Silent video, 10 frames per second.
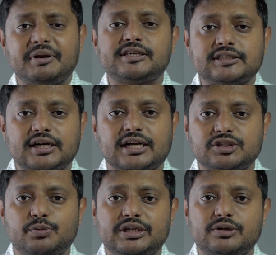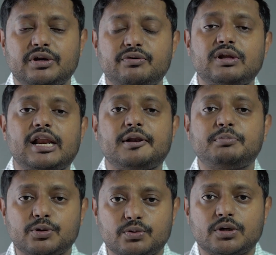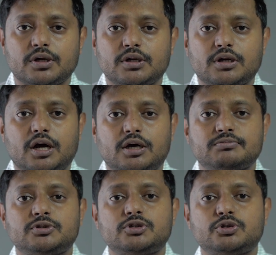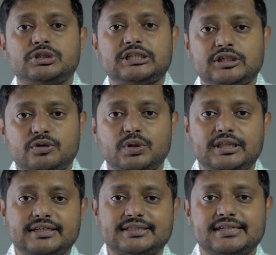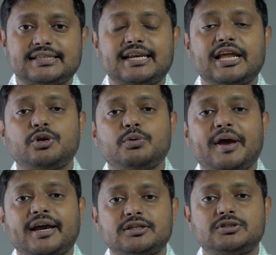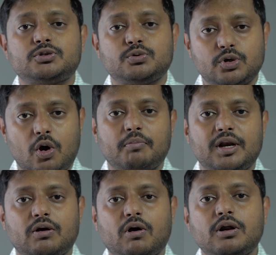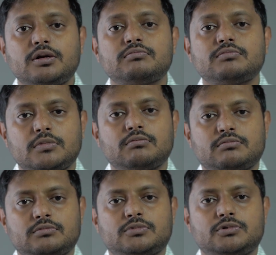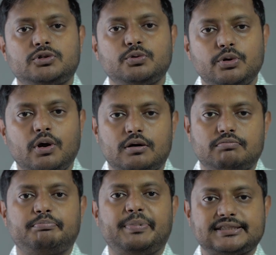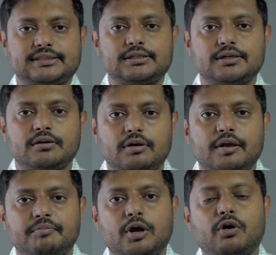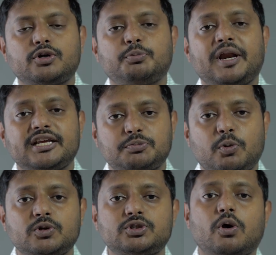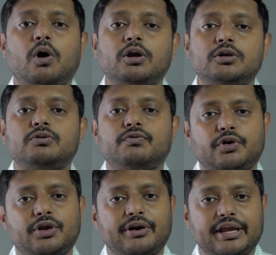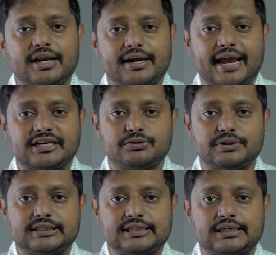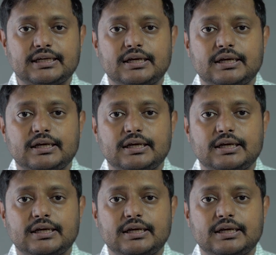be treated conservatively, we'll help you to treat it with exercise and get you back to normal or to your best to play sports or for your regular activity.